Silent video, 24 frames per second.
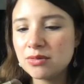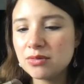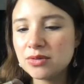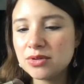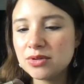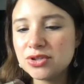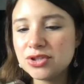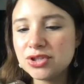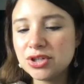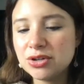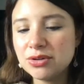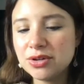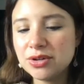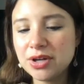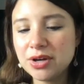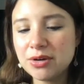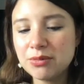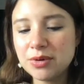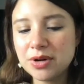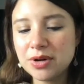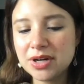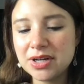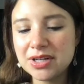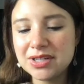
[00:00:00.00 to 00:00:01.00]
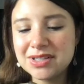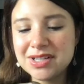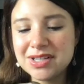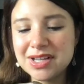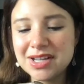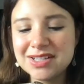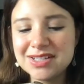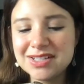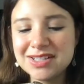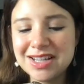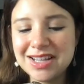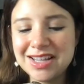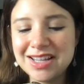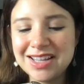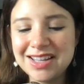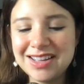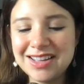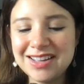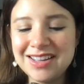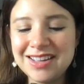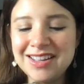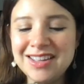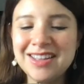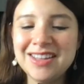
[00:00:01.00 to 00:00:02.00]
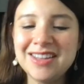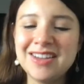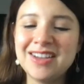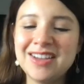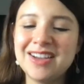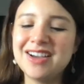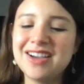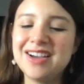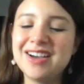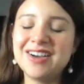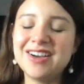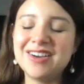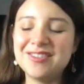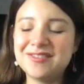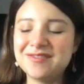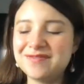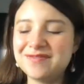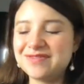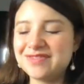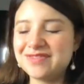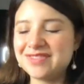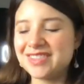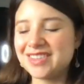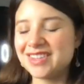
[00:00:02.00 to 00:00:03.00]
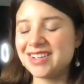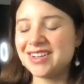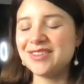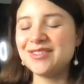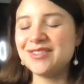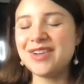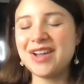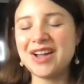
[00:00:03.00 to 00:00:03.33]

show y'all where it says it, of